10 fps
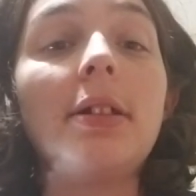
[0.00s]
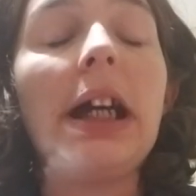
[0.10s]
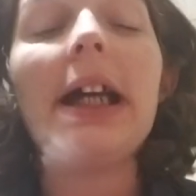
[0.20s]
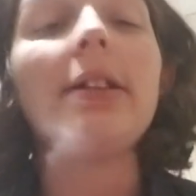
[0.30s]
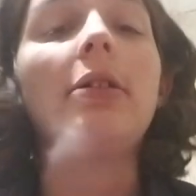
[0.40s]

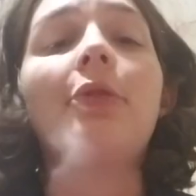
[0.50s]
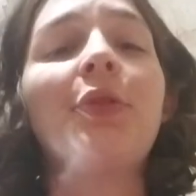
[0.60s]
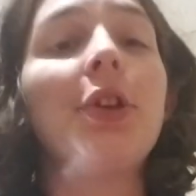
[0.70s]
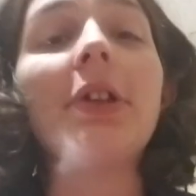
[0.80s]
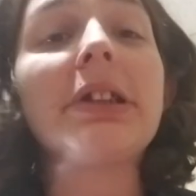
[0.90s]
I don't know. If
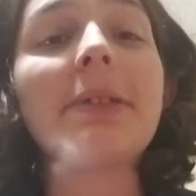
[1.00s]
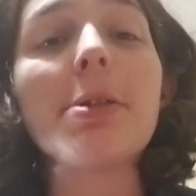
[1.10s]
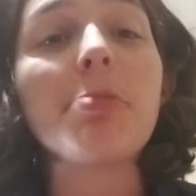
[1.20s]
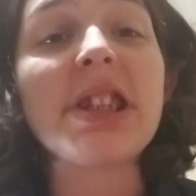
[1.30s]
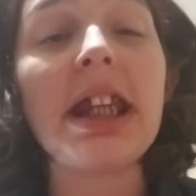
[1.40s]
you don't get what
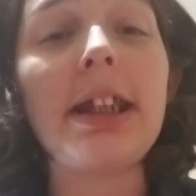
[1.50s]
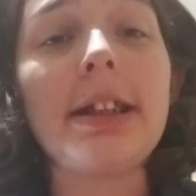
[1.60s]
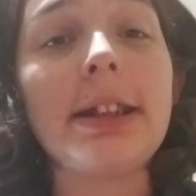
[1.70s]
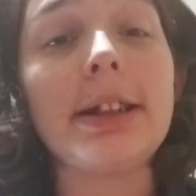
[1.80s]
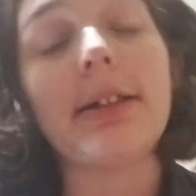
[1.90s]
I'm
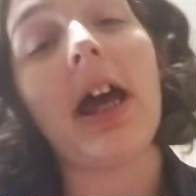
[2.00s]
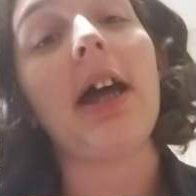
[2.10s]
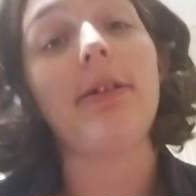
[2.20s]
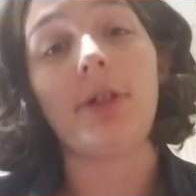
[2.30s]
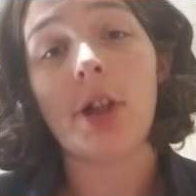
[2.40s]
saying, then
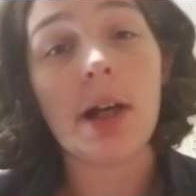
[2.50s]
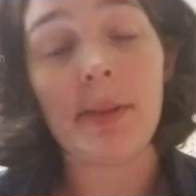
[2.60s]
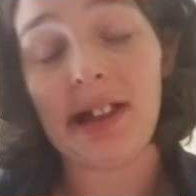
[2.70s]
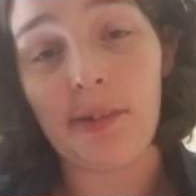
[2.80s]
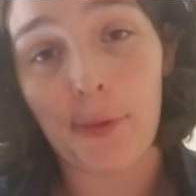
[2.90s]
I don't know how I'm
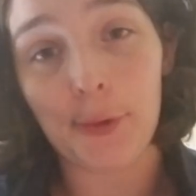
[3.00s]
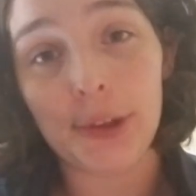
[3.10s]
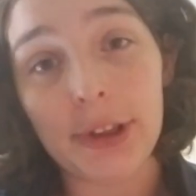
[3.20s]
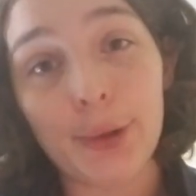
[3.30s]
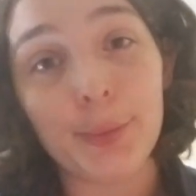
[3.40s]
gonna get through
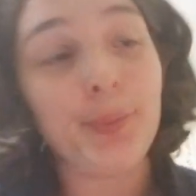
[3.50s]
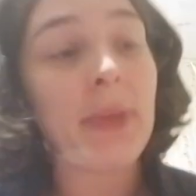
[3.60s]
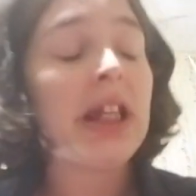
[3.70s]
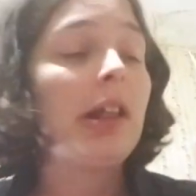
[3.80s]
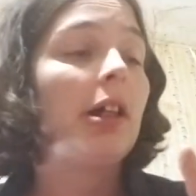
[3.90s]
to you.
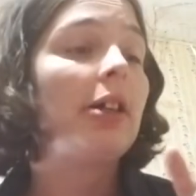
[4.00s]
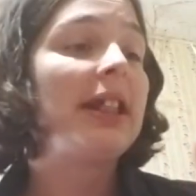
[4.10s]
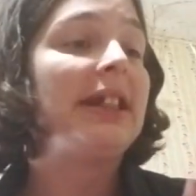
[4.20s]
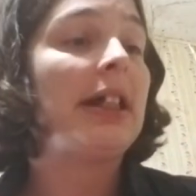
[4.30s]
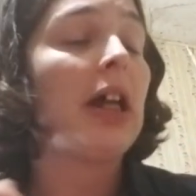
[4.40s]

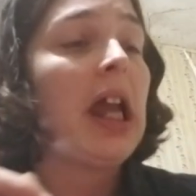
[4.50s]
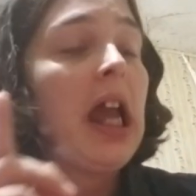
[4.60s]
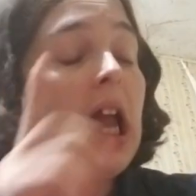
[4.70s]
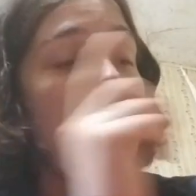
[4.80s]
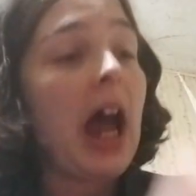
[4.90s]
Okay, now,
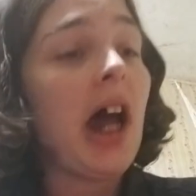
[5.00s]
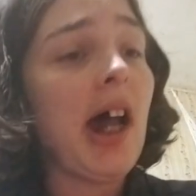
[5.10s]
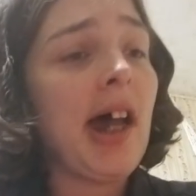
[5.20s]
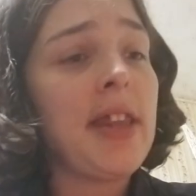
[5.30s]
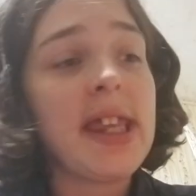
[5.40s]

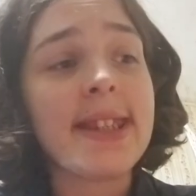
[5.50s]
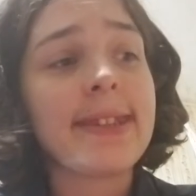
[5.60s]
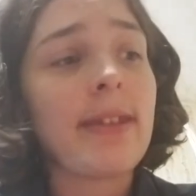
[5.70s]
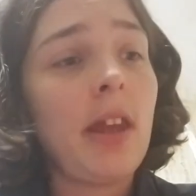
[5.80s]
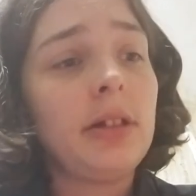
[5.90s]

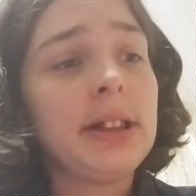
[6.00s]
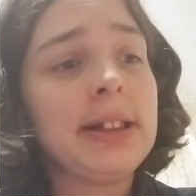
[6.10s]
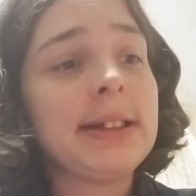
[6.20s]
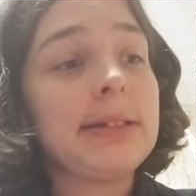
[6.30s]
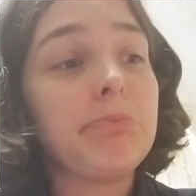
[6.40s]
this
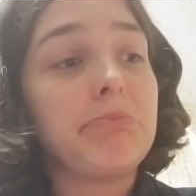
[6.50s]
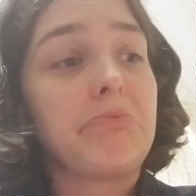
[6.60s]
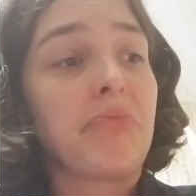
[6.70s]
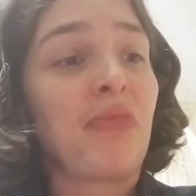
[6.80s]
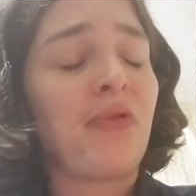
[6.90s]

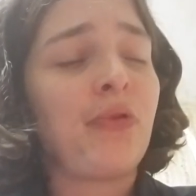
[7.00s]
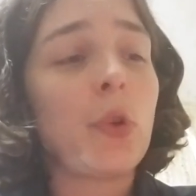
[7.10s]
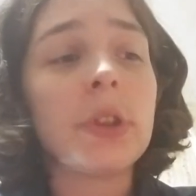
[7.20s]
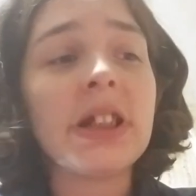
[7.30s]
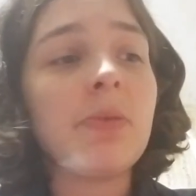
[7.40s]

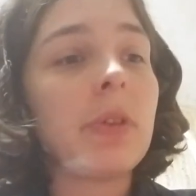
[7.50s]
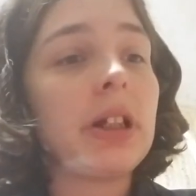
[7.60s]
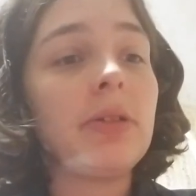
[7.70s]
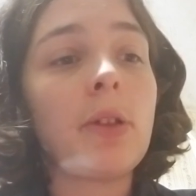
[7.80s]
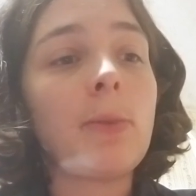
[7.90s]

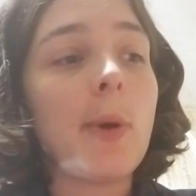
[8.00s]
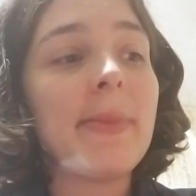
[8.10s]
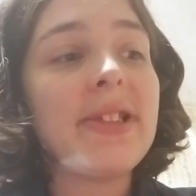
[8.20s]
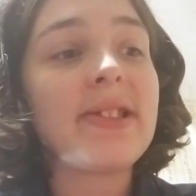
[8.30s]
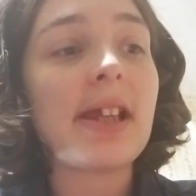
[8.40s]
41-year-old
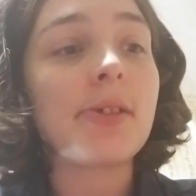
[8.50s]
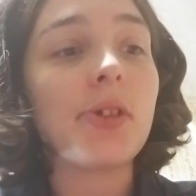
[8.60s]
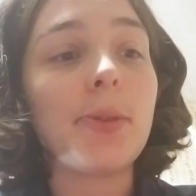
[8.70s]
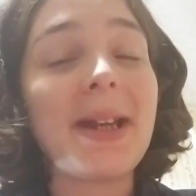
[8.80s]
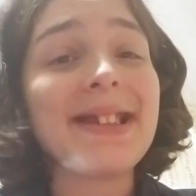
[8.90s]
woman
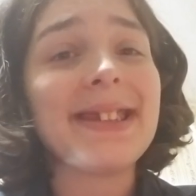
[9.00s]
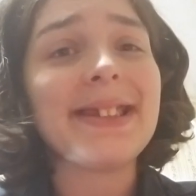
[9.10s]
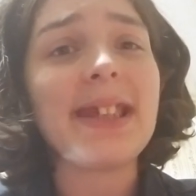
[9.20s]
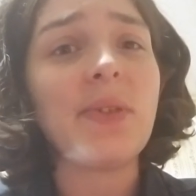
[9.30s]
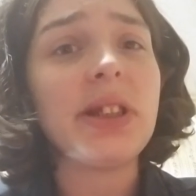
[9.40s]
sexually harassing
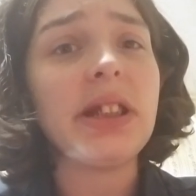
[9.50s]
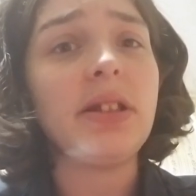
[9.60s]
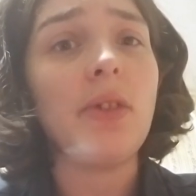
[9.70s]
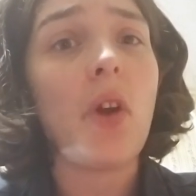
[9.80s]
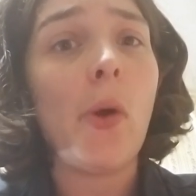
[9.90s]

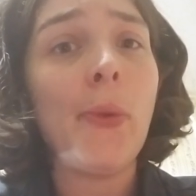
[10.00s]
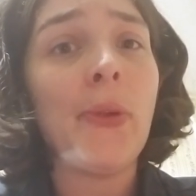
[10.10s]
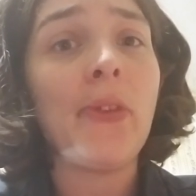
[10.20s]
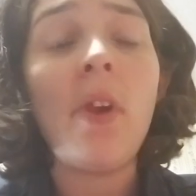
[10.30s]
17-year-olds,